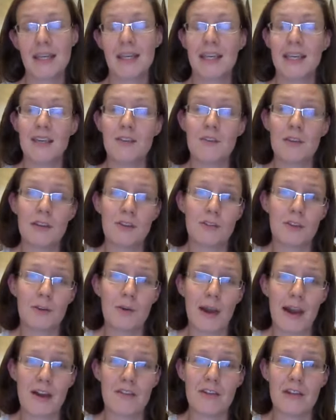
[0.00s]
Even if you
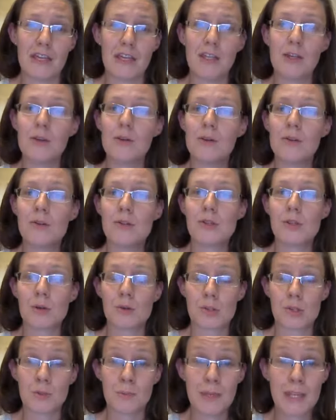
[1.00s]
have a huge
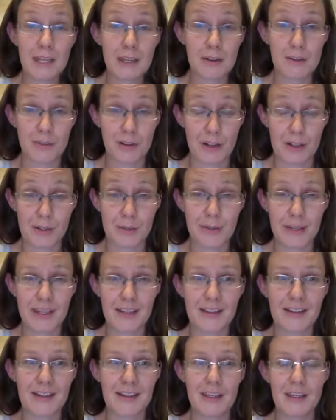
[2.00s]
social media following,